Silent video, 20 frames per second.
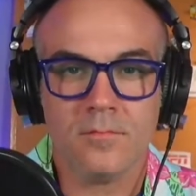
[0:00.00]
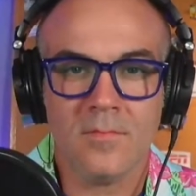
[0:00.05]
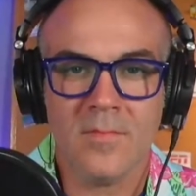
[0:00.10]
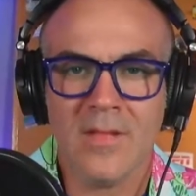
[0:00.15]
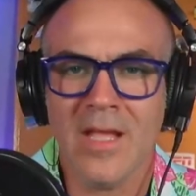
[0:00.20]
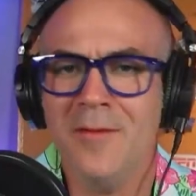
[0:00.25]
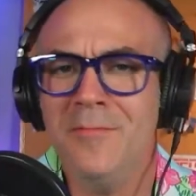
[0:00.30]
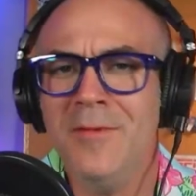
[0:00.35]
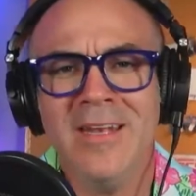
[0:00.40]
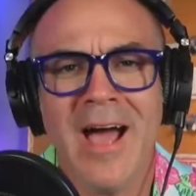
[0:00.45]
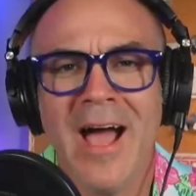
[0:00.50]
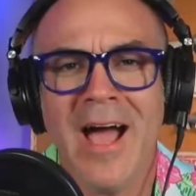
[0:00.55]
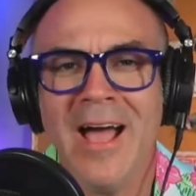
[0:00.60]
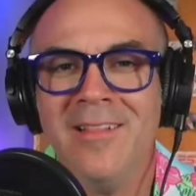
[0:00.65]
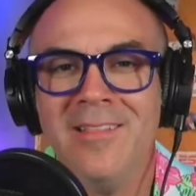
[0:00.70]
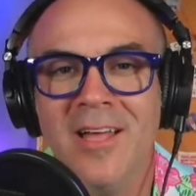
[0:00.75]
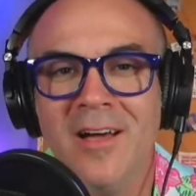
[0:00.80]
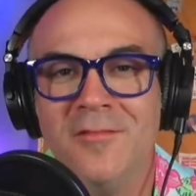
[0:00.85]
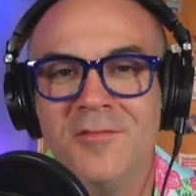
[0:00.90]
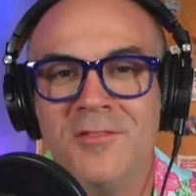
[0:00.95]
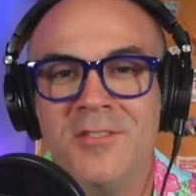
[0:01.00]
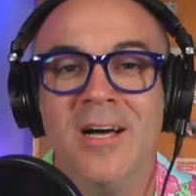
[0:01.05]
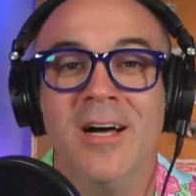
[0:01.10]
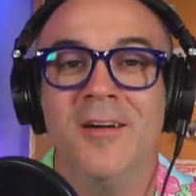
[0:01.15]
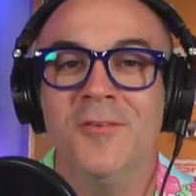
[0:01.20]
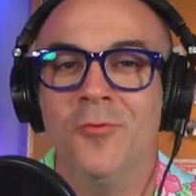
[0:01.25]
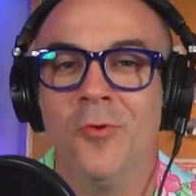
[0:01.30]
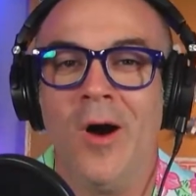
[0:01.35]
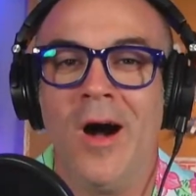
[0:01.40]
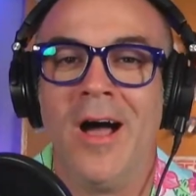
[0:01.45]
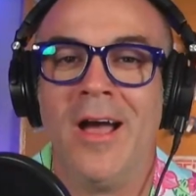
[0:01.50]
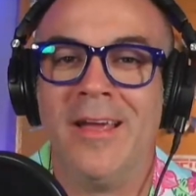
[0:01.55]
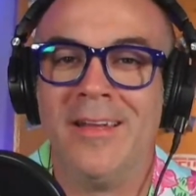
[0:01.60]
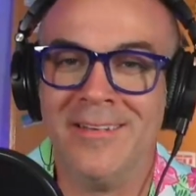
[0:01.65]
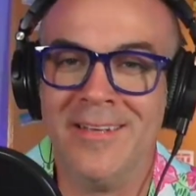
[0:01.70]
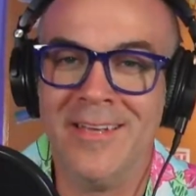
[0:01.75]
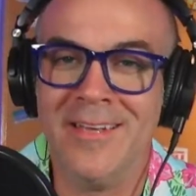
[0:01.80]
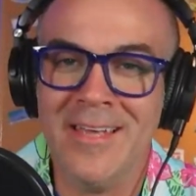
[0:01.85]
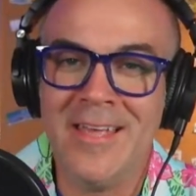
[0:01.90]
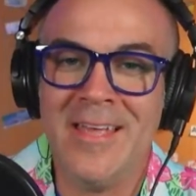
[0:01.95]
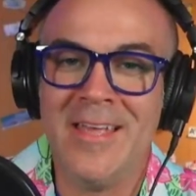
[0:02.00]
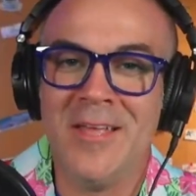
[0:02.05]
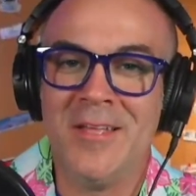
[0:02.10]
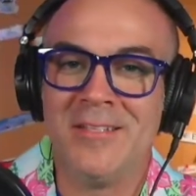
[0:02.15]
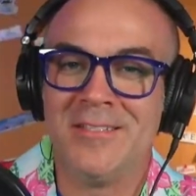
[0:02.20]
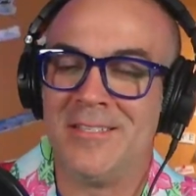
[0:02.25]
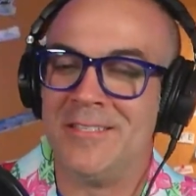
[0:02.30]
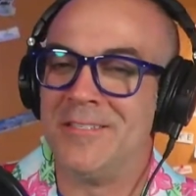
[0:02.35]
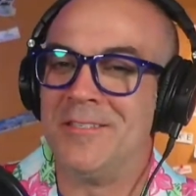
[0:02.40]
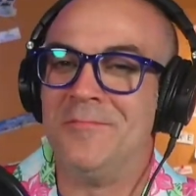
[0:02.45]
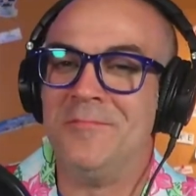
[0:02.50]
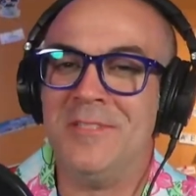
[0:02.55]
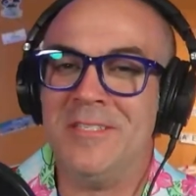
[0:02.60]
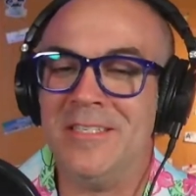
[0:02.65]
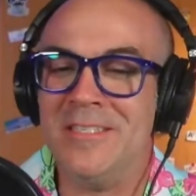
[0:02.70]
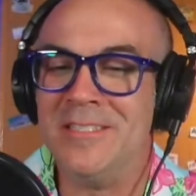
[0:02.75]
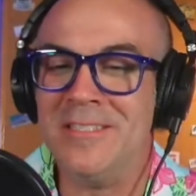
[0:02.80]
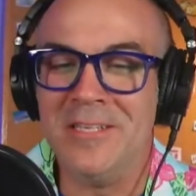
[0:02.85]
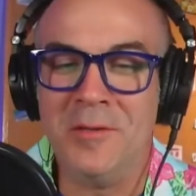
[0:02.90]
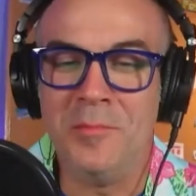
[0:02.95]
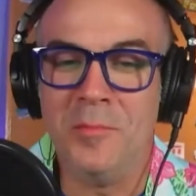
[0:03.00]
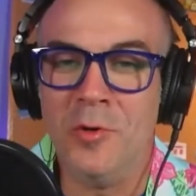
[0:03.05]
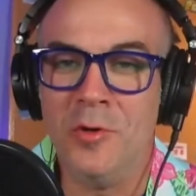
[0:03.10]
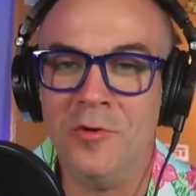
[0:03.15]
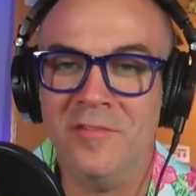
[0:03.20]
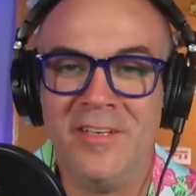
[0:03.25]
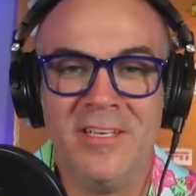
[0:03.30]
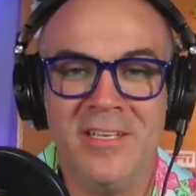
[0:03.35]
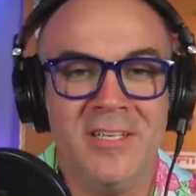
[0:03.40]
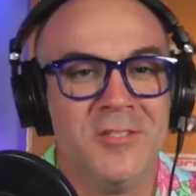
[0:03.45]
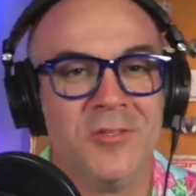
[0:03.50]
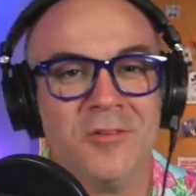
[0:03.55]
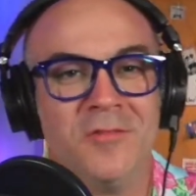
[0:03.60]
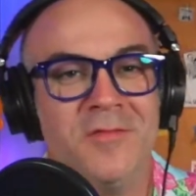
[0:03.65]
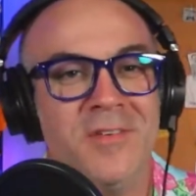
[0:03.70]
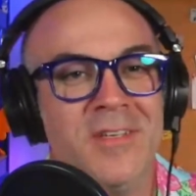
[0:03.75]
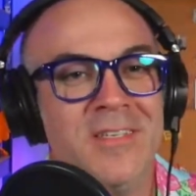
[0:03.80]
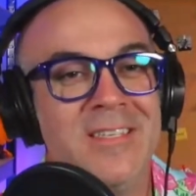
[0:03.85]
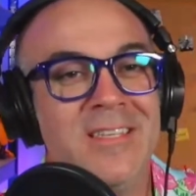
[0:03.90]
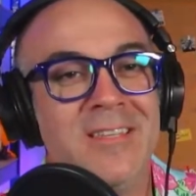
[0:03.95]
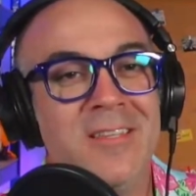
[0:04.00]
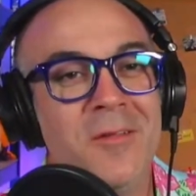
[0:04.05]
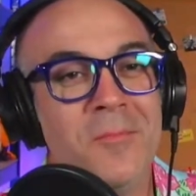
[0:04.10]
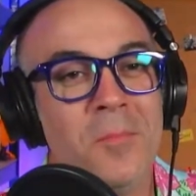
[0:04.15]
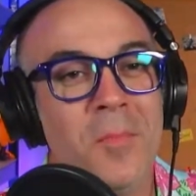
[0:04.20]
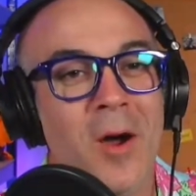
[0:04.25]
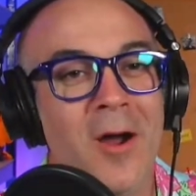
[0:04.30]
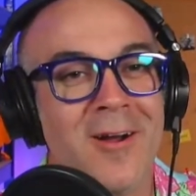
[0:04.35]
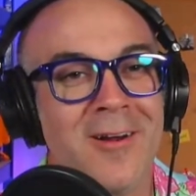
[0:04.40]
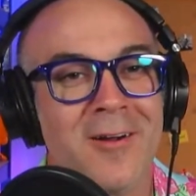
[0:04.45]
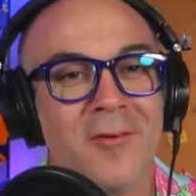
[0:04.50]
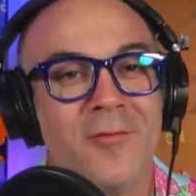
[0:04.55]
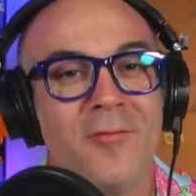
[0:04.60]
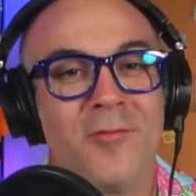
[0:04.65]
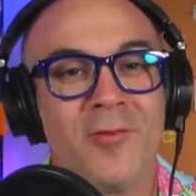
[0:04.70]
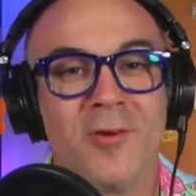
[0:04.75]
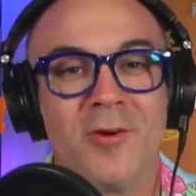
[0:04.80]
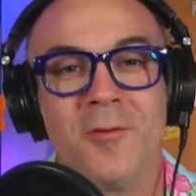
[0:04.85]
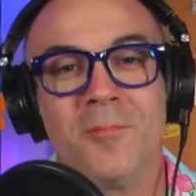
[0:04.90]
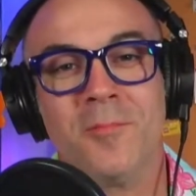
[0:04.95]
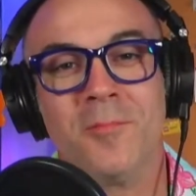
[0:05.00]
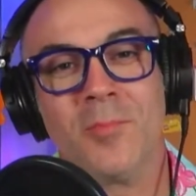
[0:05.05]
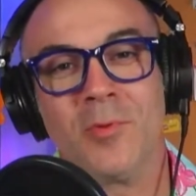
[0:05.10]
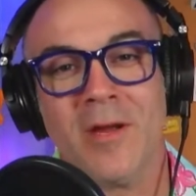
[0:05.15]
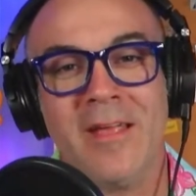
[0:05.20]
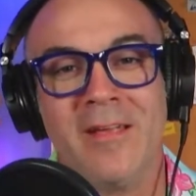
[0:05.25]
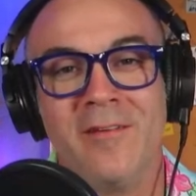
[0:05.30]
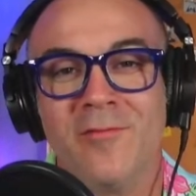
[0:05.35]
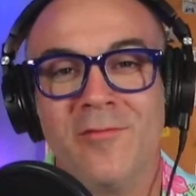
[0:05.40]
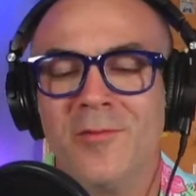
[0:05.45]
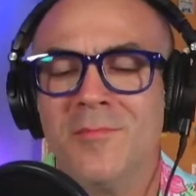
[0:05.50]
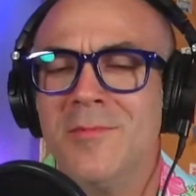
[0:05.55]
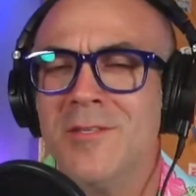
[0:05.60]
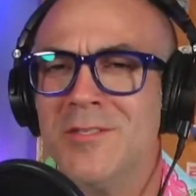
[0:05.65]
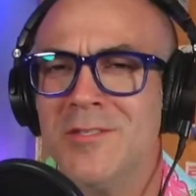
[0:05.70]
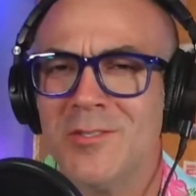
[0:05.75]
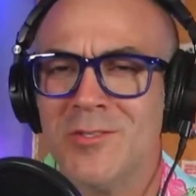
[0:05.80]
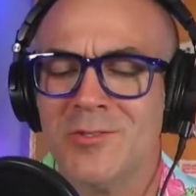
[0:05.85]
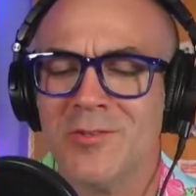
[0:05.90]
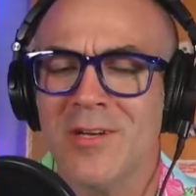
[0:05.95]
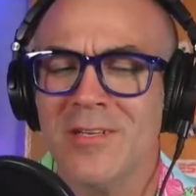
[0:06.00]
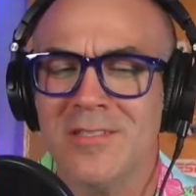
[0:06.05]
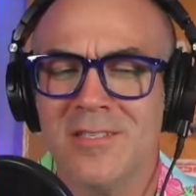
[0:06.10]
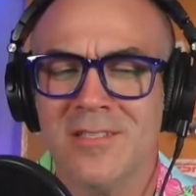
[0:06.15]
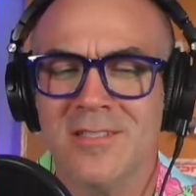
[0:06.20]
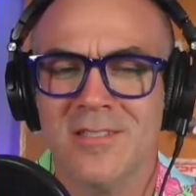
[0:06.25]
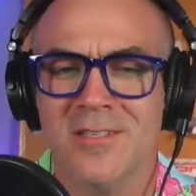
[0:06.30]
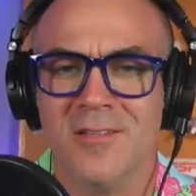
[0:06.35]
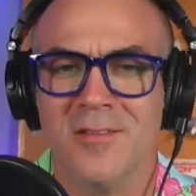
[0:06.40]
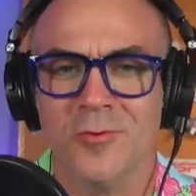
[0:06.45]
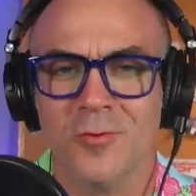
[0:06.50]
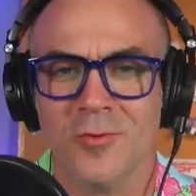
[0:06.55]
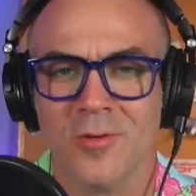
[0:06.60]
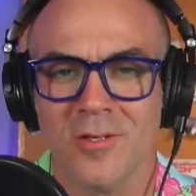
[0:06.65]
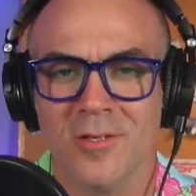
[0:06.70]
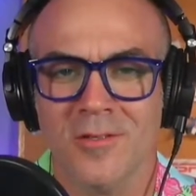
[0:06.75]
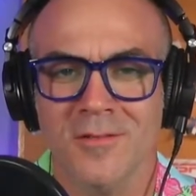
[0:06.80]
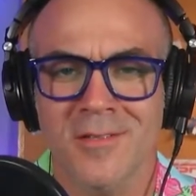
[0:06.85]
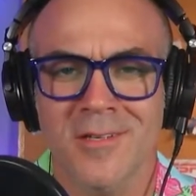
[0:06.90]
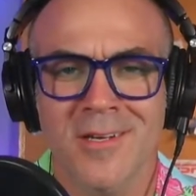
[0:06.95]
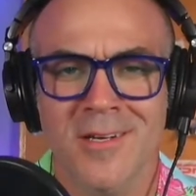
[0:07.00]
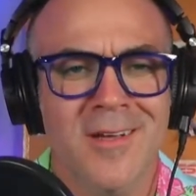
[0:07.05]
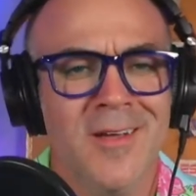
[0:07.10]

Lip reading: I mean, I love to unwind to some Disney movies or visit the park for a break from the stresses of the world.